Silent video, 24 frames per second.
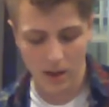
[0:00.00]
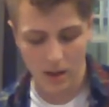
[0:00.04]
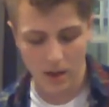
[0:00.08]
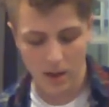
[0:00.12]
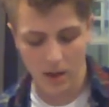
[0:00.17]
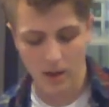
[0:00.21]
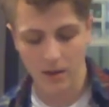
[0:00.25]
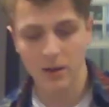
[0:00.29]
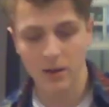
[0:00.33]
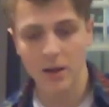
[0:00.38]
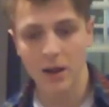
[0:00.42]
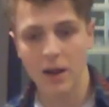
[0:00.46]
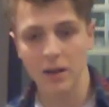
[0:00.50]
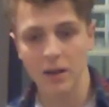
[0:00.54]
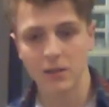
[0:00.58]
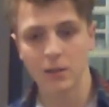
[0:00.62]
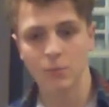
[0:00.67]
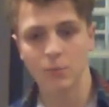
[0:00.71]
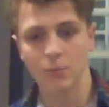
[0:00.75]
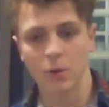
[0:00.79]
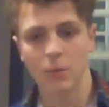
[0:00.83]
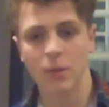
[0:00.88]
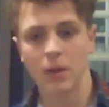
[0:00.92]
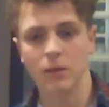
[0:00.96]
And as
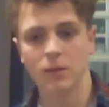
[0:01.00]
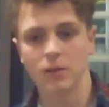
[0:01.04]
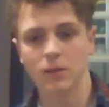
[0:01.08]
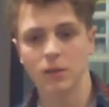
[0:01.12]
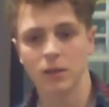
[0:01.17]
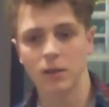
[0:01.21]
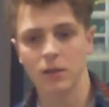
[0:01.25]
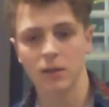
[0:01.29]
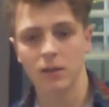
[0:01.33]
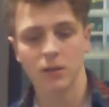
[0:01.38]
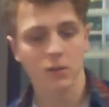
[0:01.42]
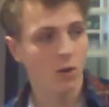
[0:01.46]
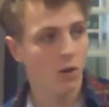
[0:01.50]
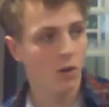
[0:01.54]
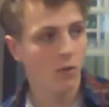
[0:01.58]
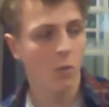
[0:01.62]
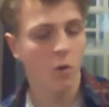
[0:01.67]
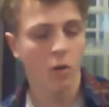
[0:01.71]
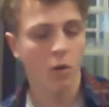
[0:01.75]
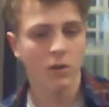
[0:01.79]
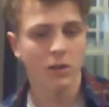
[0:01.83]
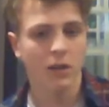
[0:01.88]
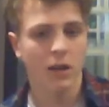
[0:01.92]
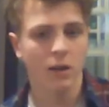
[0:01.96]
implementer, it sort of
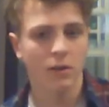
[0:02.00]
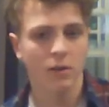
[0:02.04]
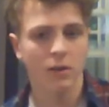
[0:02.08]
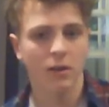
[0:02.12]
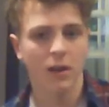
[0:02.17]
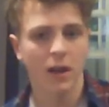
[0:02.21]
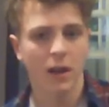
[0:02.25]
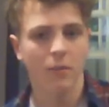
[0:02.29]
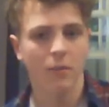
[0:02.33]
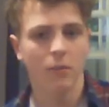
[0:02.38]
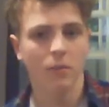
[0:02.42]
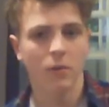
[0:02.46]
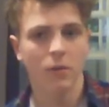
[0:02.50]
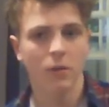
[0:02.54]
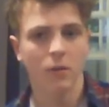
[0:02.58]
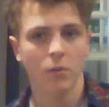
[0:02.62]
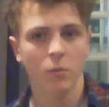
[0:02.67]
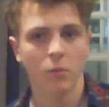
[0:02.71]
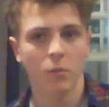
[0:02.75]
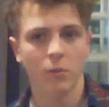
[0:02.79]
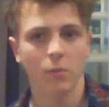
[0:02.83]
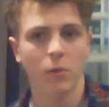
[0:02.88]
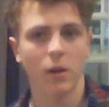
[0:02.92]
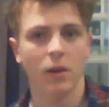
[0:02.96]
walks hand in hand
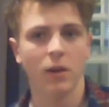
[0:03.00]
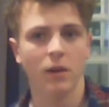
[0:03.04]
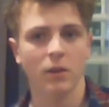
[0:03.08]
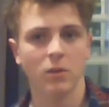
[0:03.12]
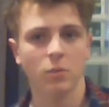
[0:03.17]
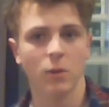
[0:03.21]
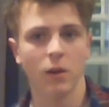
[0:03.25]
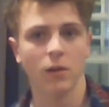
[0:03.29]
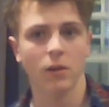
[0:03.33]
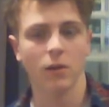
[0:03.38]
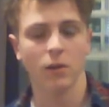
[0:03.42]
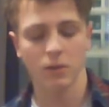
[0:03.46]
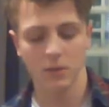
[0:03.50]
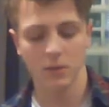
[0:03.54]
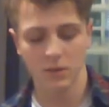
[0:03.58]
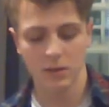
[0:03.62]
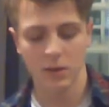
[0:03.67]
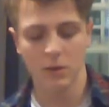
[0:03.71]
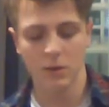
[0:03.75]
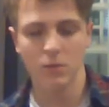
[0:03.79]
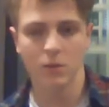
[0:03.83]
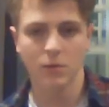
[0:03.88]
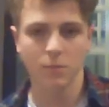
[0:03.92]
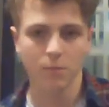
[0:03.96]
with plant as well, because
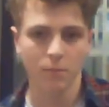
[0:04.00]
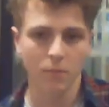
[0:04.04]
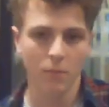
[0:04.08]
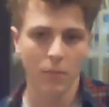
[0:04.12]
it was